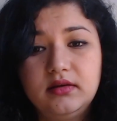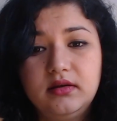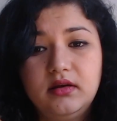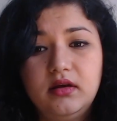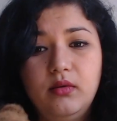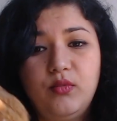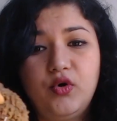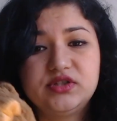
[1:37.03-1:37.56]

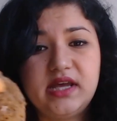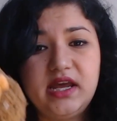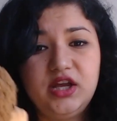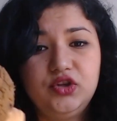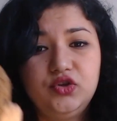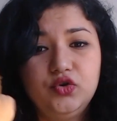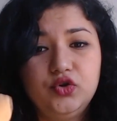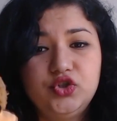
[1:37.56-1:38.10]

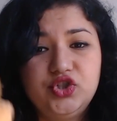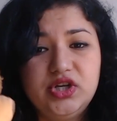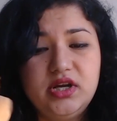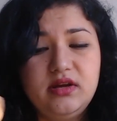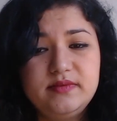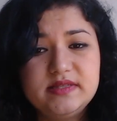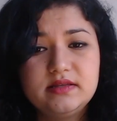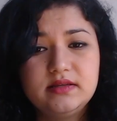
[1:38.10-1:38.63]
Potato
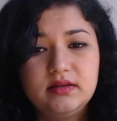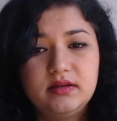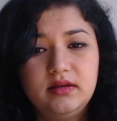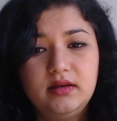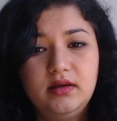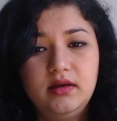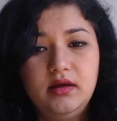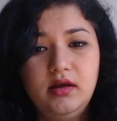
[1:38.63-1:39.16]
chips?
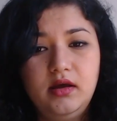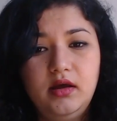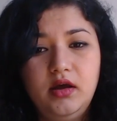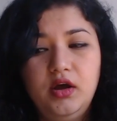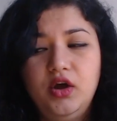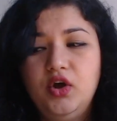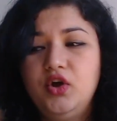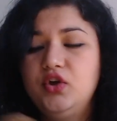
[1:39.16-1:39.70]

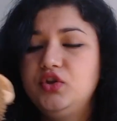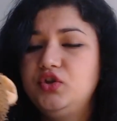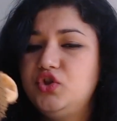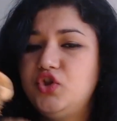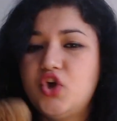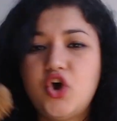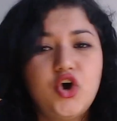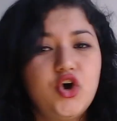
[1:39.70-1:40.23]

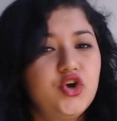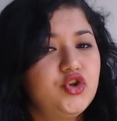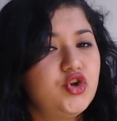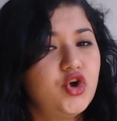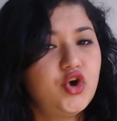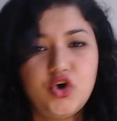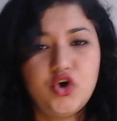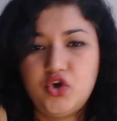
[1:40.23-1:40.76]
No,
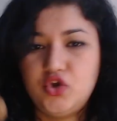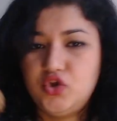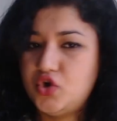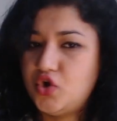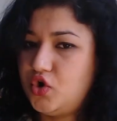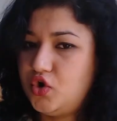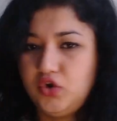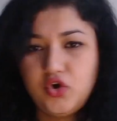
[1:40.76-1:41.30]
no,
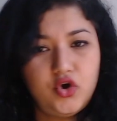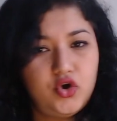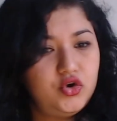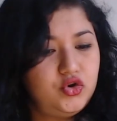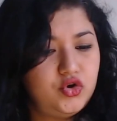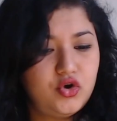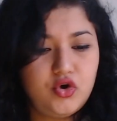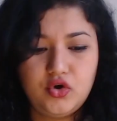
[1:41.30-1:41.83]
no,
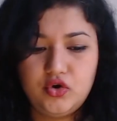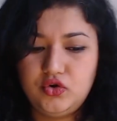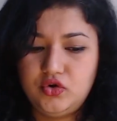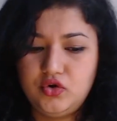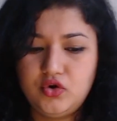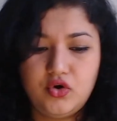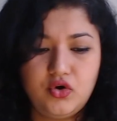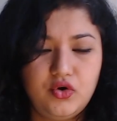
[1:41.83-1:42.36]
no, no,
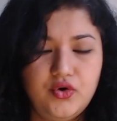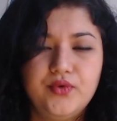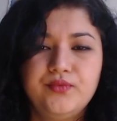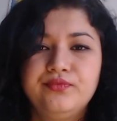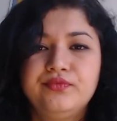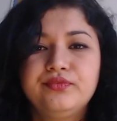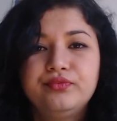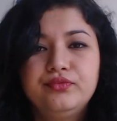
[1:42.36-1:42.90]

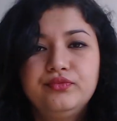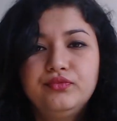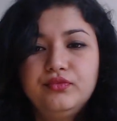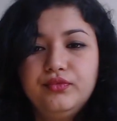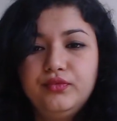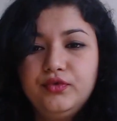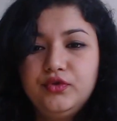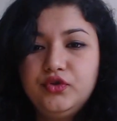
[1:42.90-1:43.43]
no.
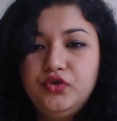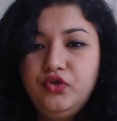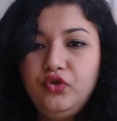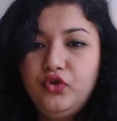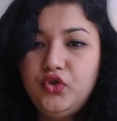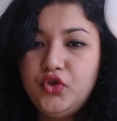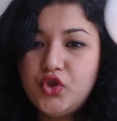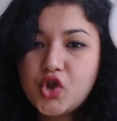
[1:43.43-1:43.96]

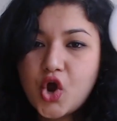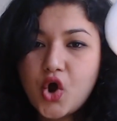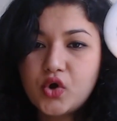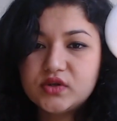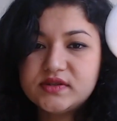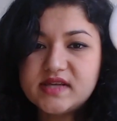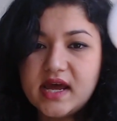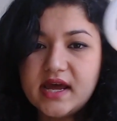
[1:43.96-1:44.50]

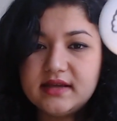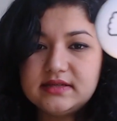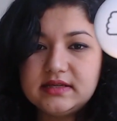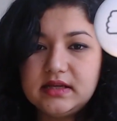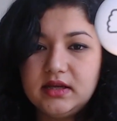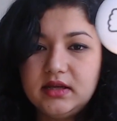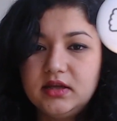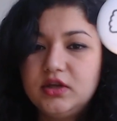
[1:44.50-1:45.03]
No,
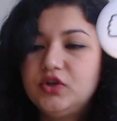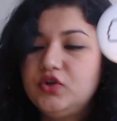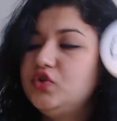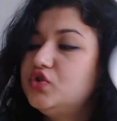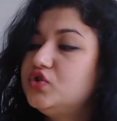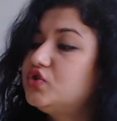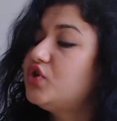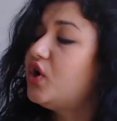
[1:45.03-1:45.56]
Teddy,
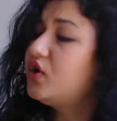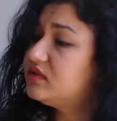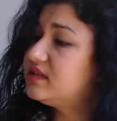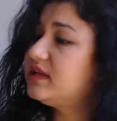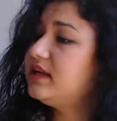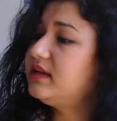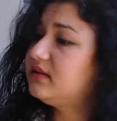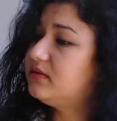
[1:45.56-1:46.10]
you don't
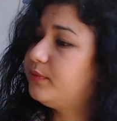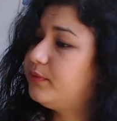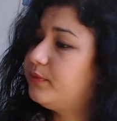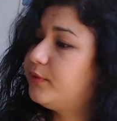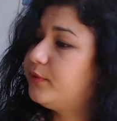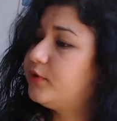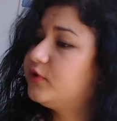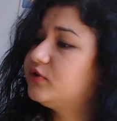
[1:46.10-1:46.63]
eat
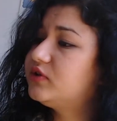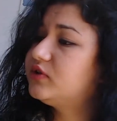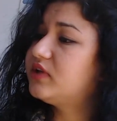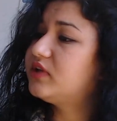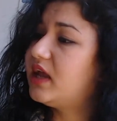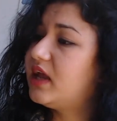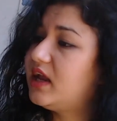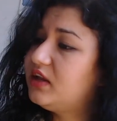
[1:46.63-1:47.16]
potato
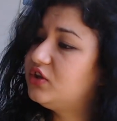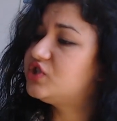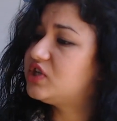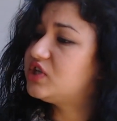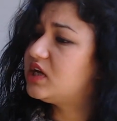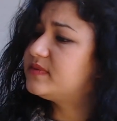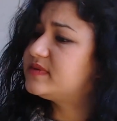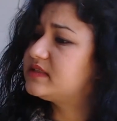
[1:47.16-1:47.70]
chips.
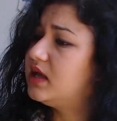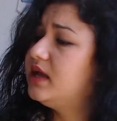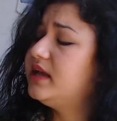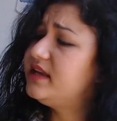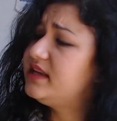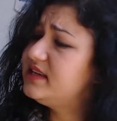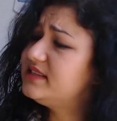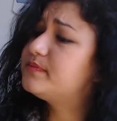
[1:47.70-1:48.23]

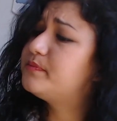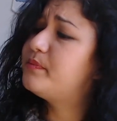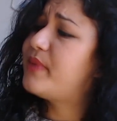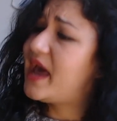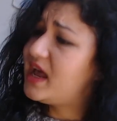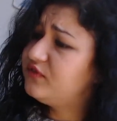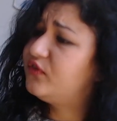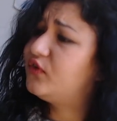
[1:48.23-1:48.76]
It's
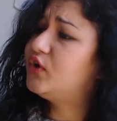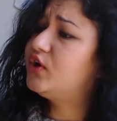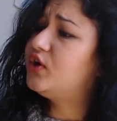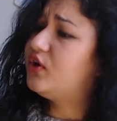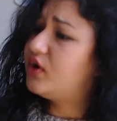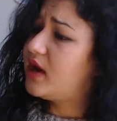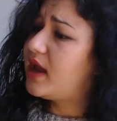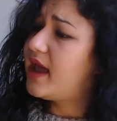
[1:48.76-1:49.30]
bad for your
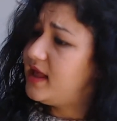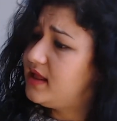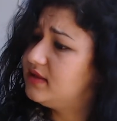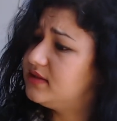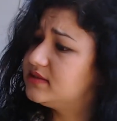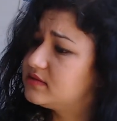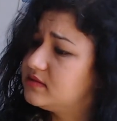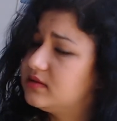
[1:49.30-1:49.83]

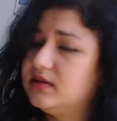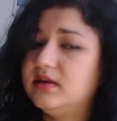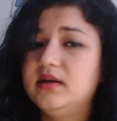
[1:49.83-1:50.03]
health.